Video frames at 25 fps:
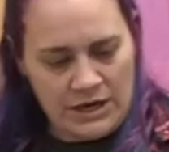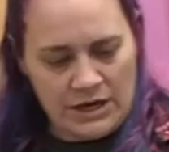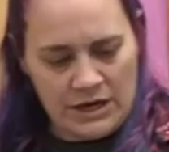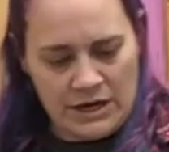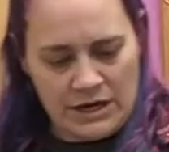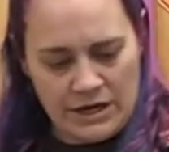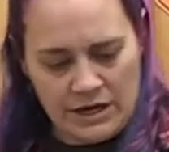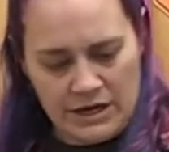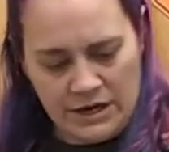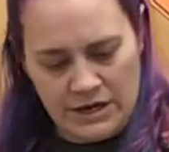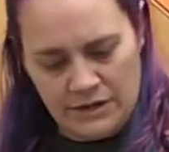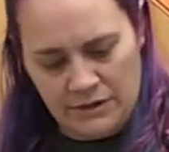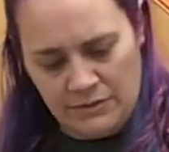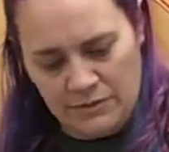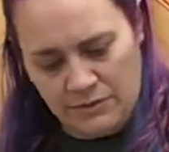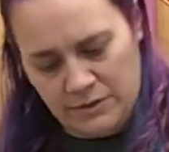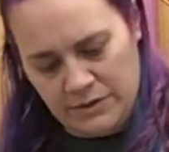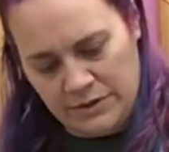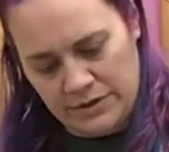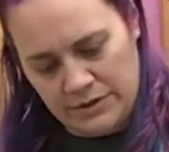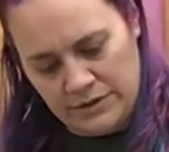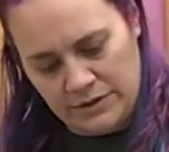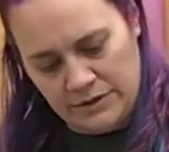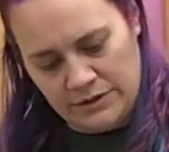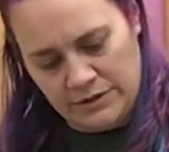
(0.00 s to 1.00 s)
I
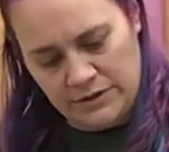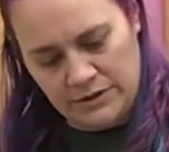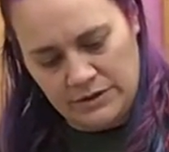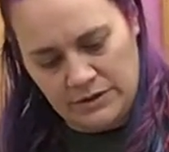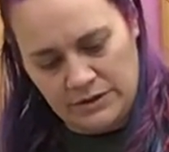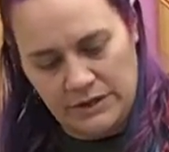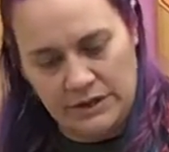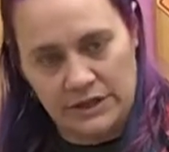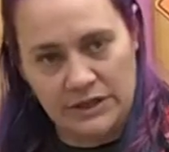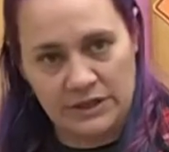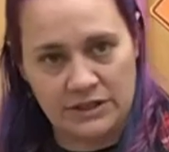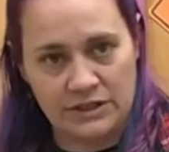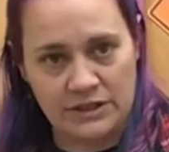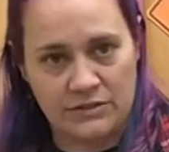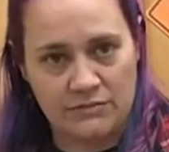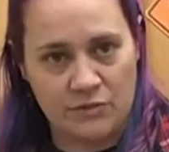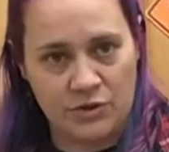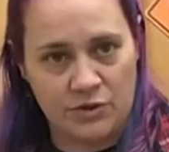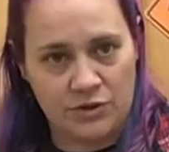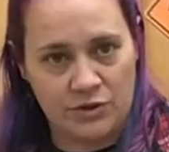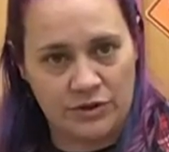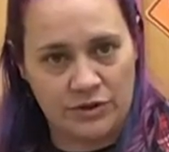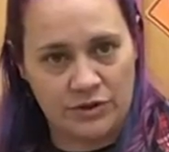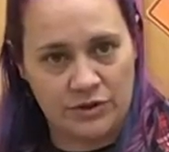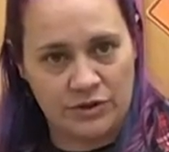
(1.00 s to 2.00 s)
will get some
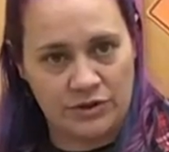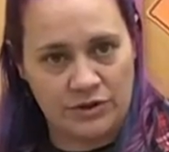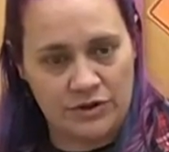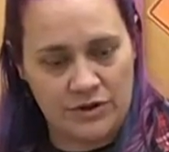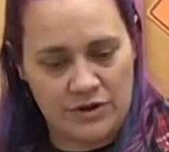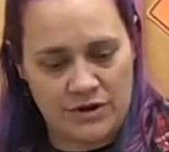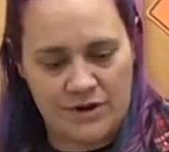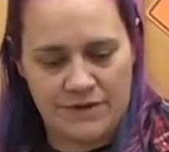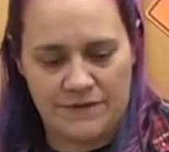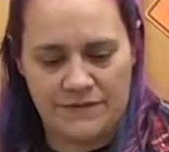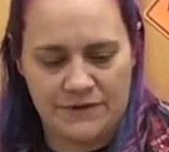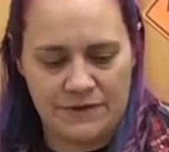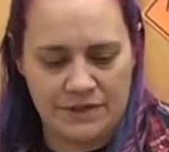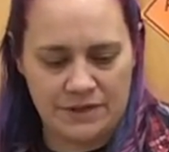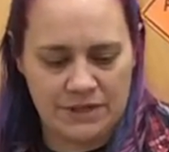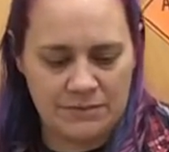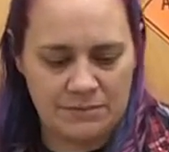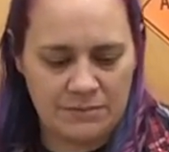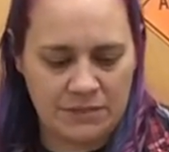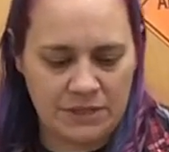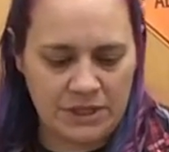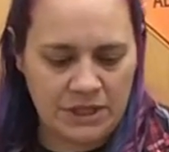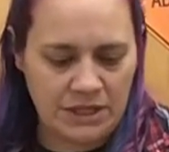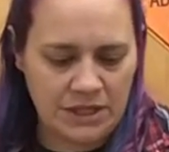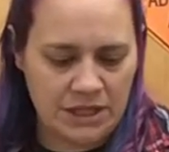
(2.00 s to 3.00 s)
more dirt off this
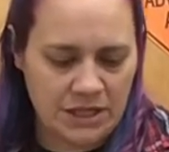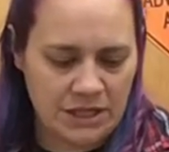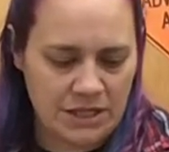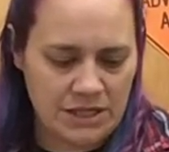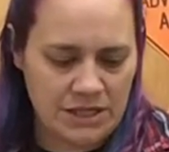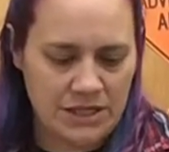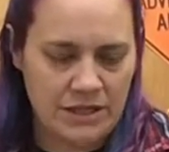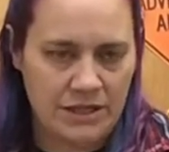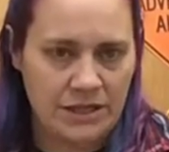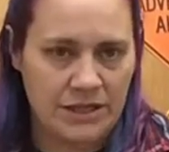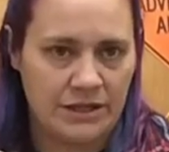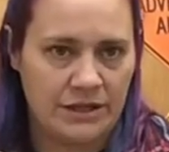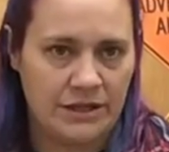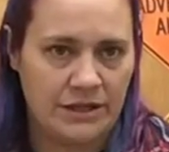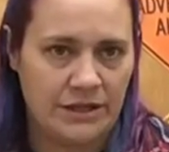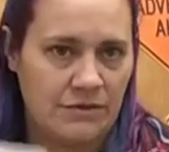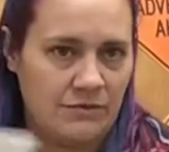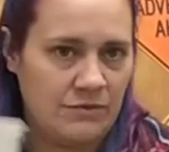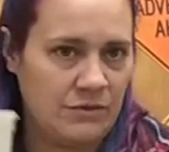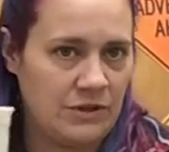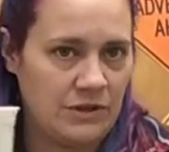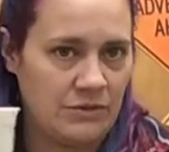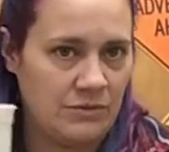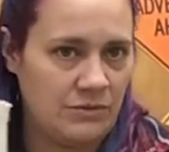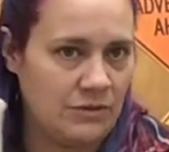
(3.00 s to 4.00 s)
plant, and then
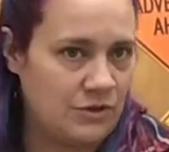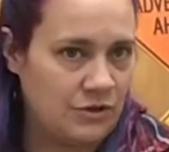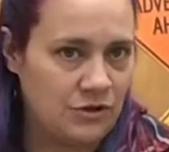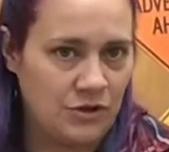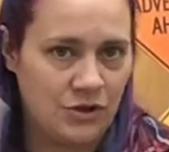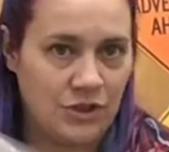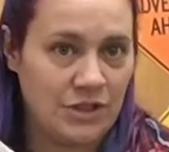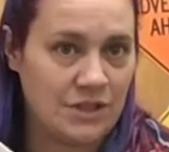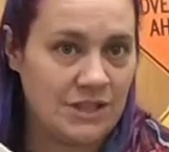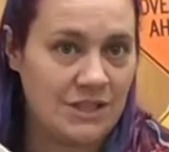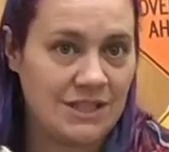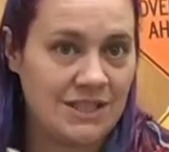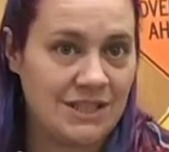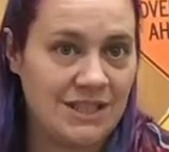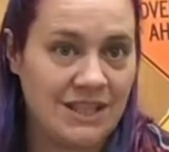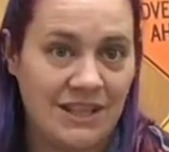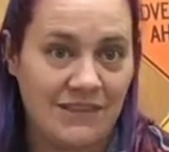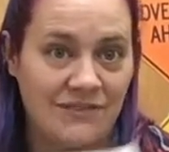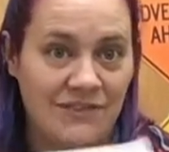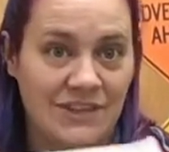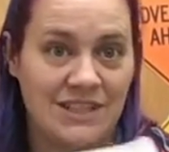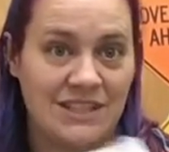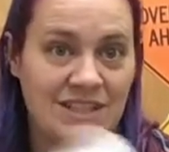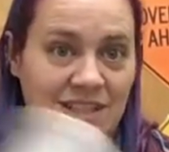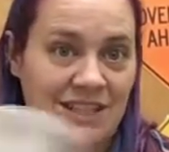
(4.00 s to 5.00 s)
we will just give
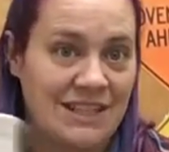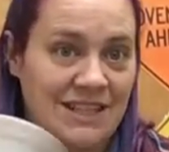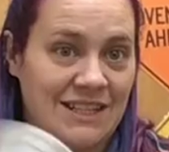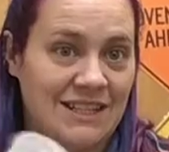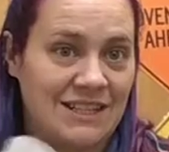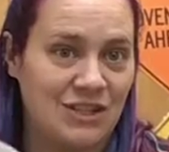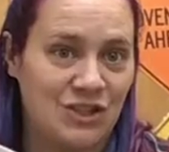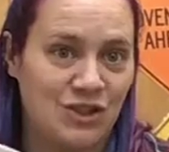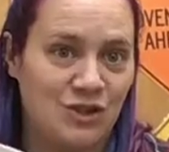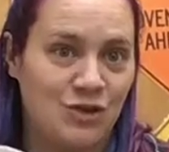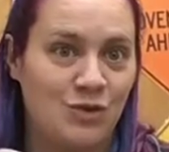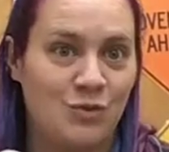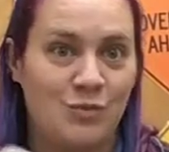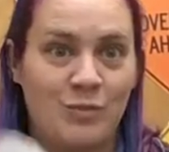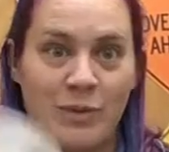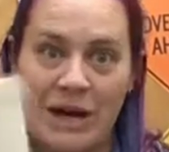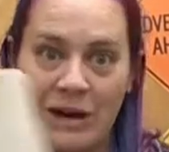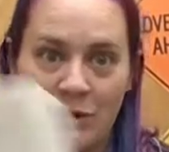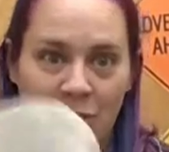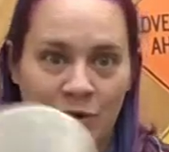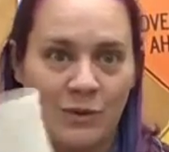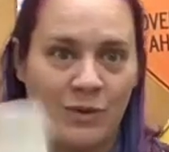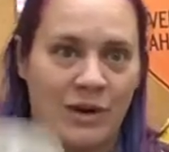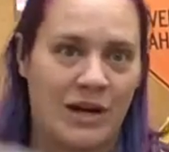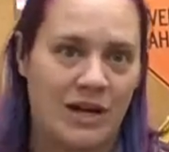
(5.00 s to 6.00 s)
it its new
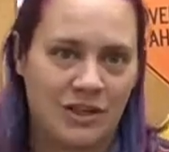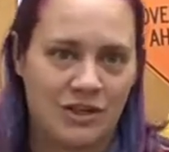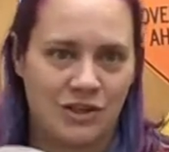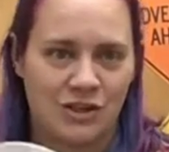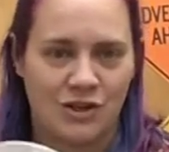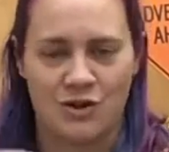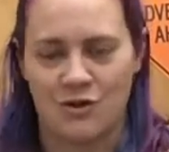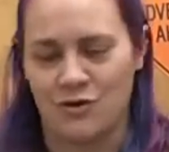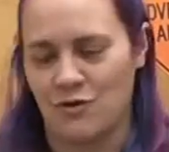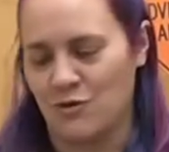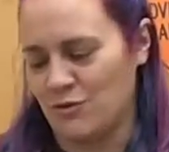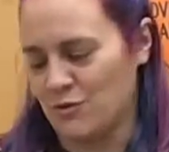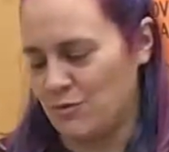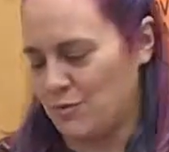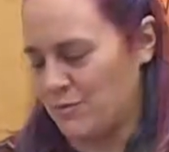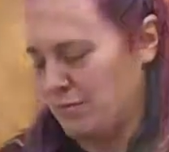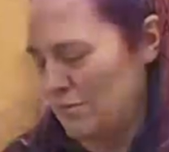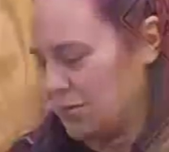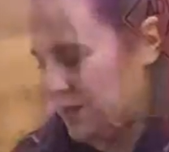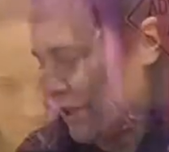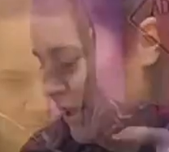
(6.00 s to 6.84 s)
power washed home.